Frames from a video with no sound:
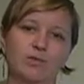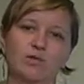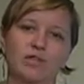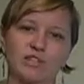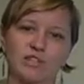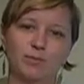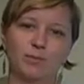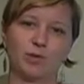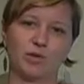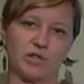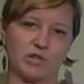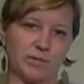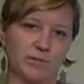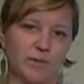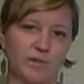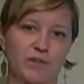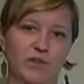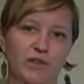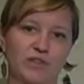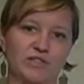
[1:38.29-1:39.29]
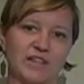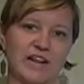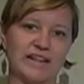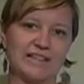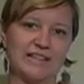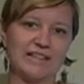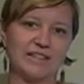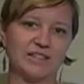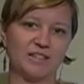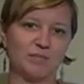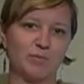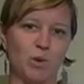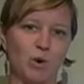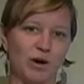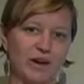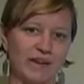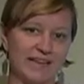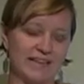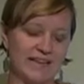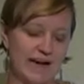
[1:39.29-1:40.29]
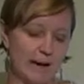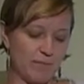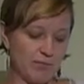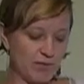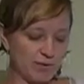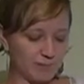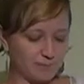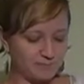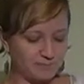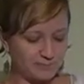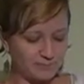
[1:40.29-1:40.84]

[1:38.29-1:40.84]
to explore some of those ideas more in depth.